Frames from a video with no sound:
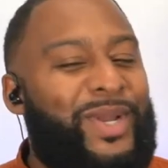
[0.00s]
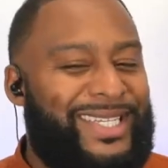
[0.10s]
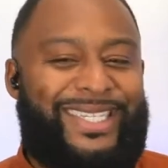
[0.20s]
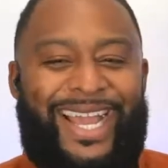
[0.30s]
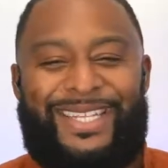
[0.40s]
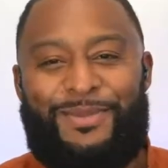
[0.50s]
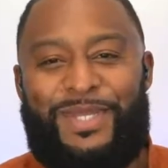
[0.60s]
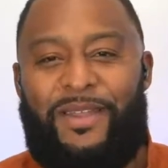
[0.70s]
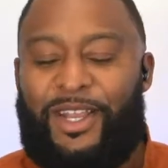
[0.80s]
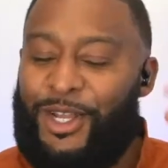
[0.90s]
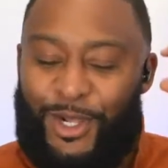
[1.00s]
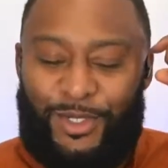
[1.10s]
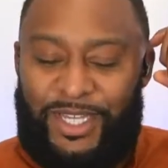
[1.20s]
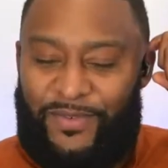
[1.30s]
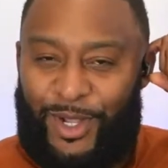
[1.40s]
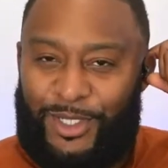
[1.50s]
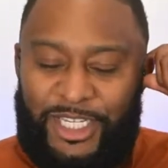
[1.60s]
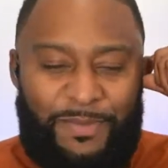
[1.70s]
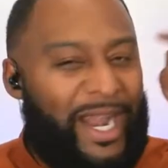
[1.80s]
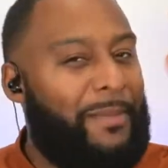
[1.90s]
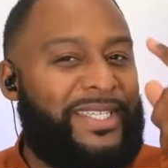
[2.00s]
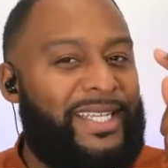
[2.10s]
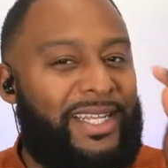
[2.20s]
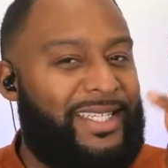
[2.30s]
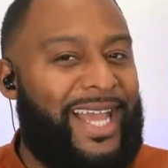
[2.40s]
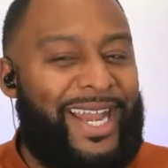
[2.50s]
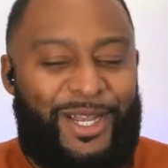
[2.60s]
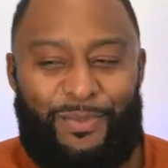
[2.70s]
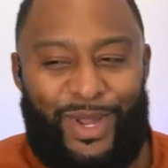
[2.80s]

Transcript: Just had some technical difficulties, but I'm still excited to